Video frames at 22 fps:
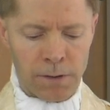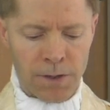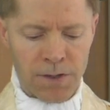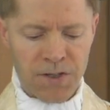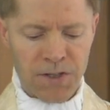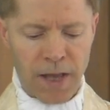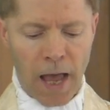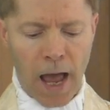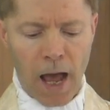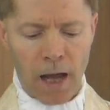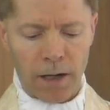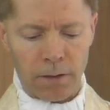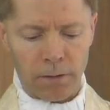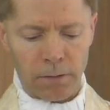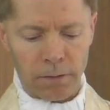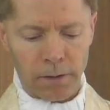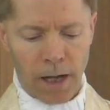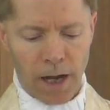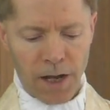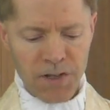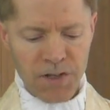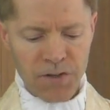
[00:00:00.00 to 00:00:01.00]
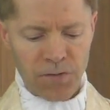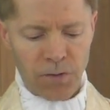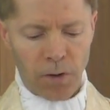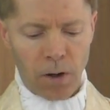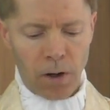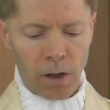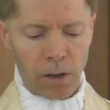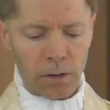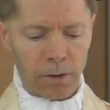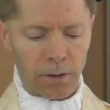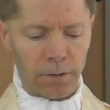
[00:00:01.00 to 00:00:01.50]
scandal last
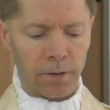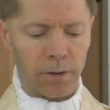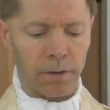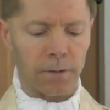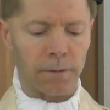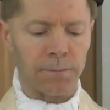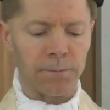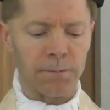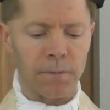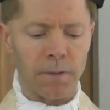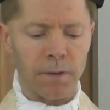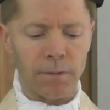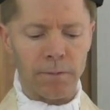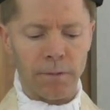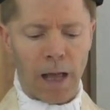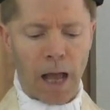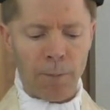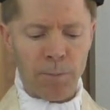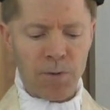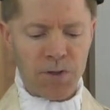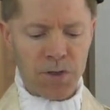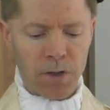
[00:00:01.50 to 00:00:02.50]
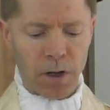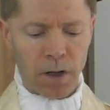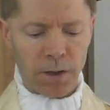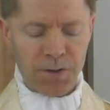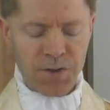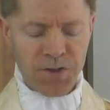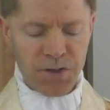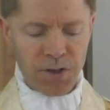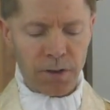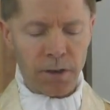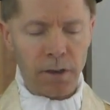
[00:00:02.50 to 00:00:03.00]
fall on the
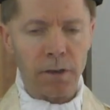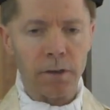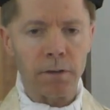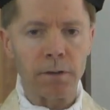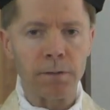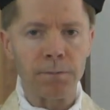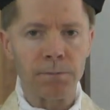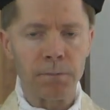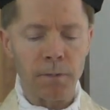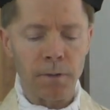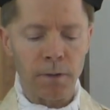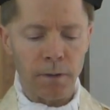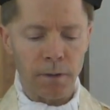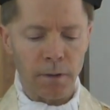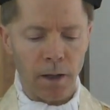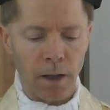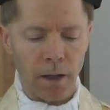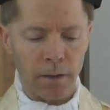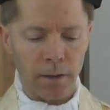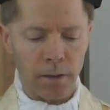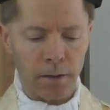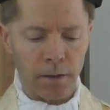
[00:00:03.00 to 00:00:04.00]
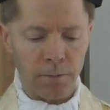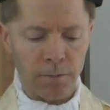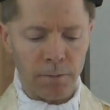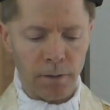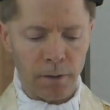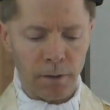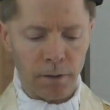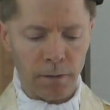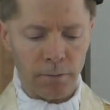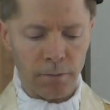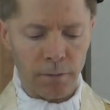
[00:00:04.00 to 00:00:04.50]
Amazon Synod, and
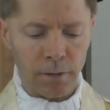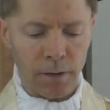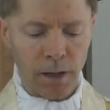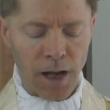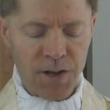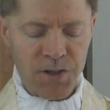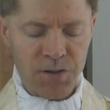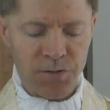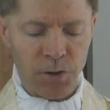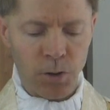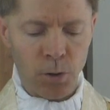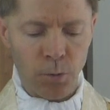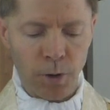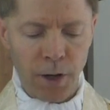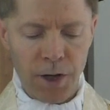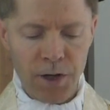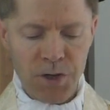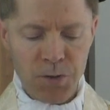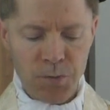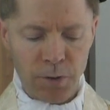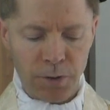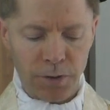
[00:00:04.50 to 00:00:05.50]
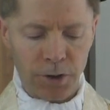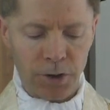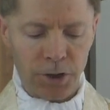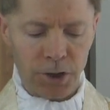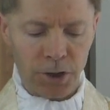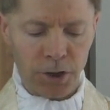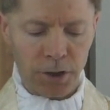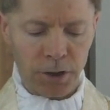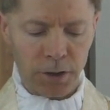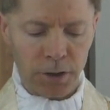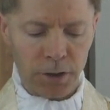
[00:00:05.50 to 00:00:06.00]
last few weeks with the
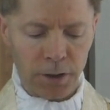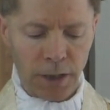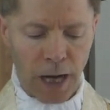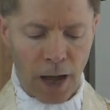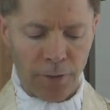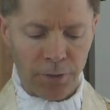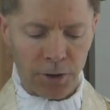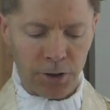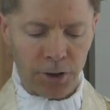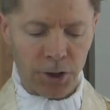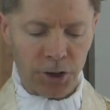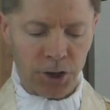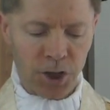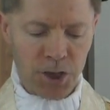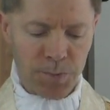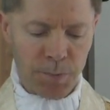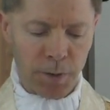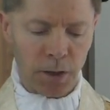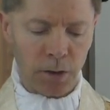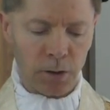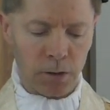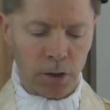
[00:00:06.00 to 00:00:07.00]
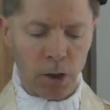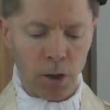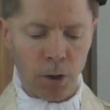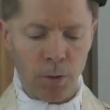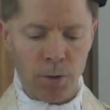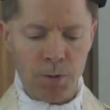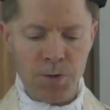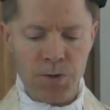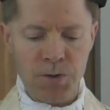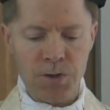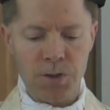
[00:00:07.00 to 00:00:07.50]
church, Catholic Church has been
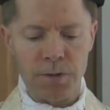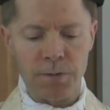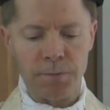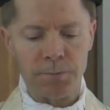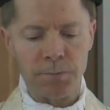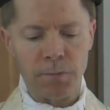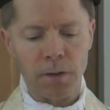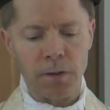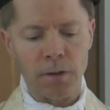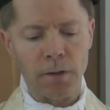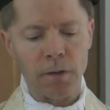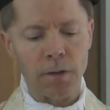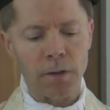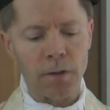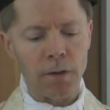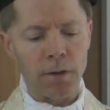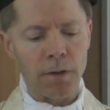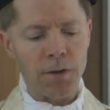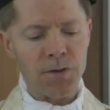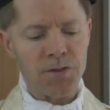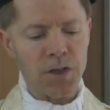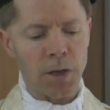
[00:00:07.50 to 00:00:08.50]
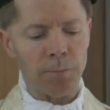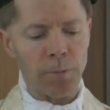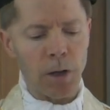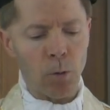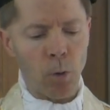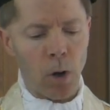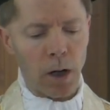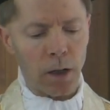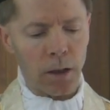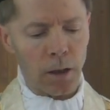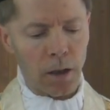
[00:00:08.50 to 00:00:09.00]
closed, some may
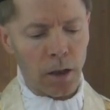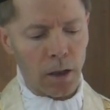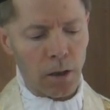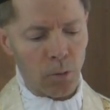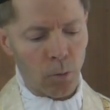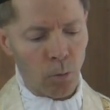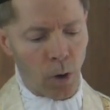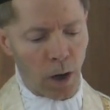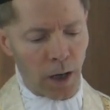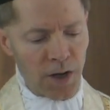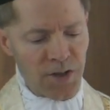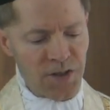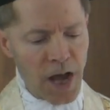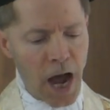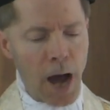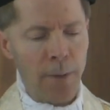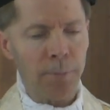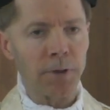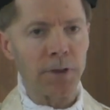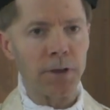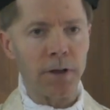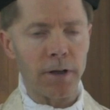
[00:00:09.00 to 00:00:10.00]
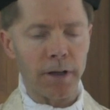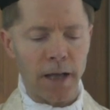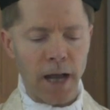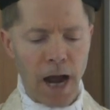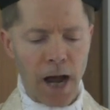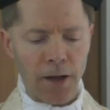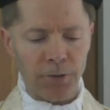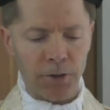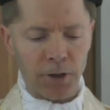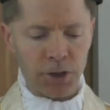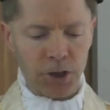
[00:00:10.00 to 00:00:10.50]
wonder, what has happened to the
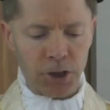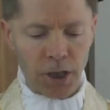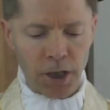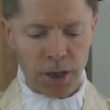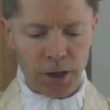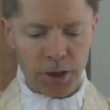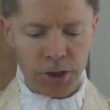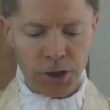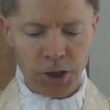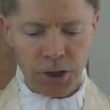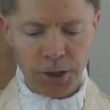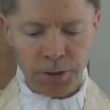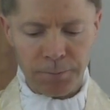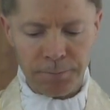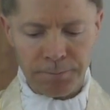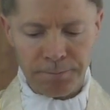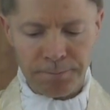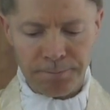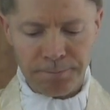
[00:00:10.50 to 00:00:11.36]
Catholic Church?